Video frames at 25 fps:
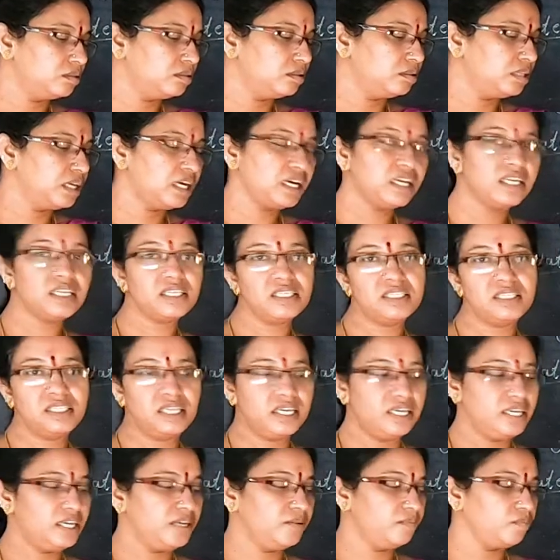They are
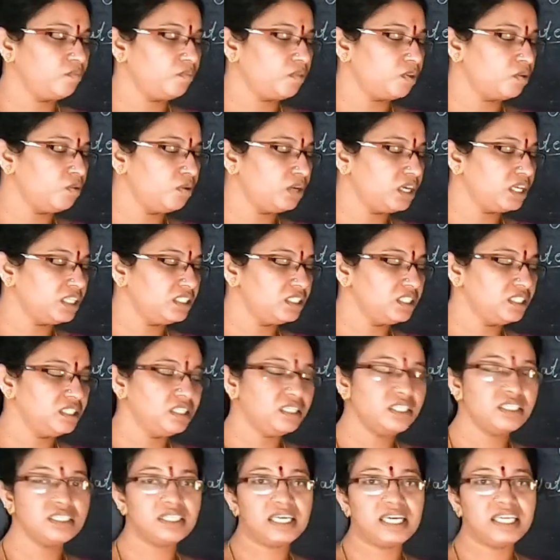saying. Okay,
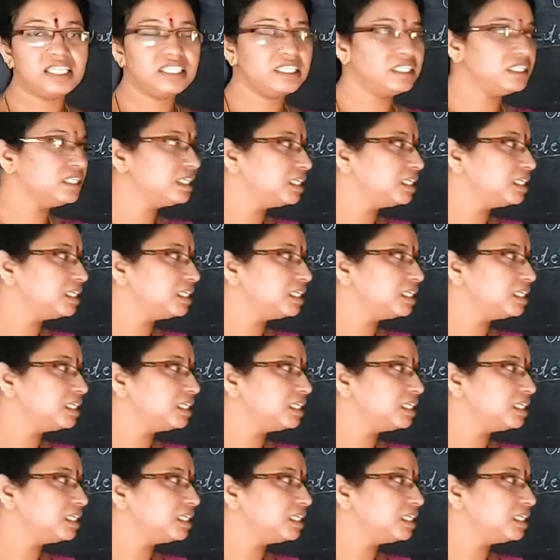chinna size la